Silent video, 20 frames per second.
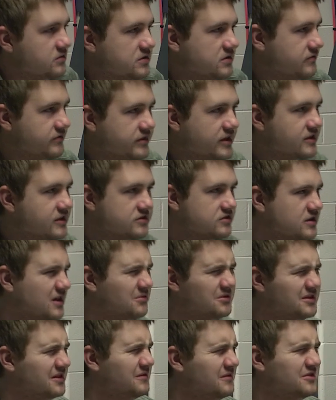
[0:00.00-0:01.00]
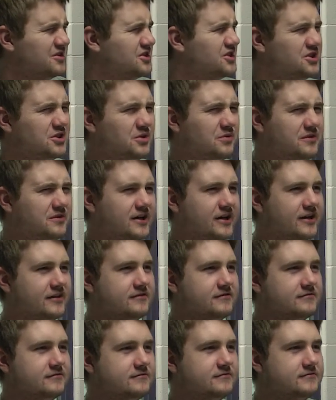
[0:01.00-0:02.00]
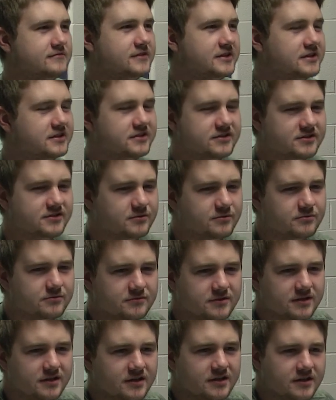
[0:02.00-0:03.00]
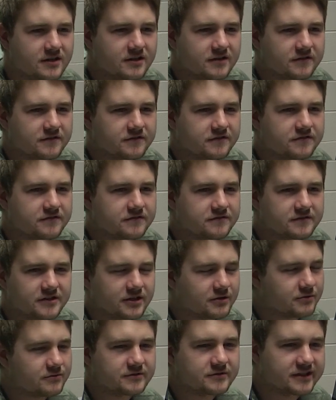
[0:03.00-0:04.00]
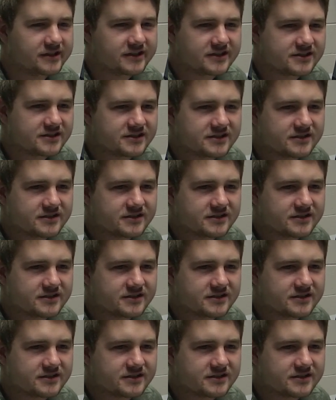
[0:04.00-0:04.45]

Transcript: even have shown that. Like, there's no, like it just.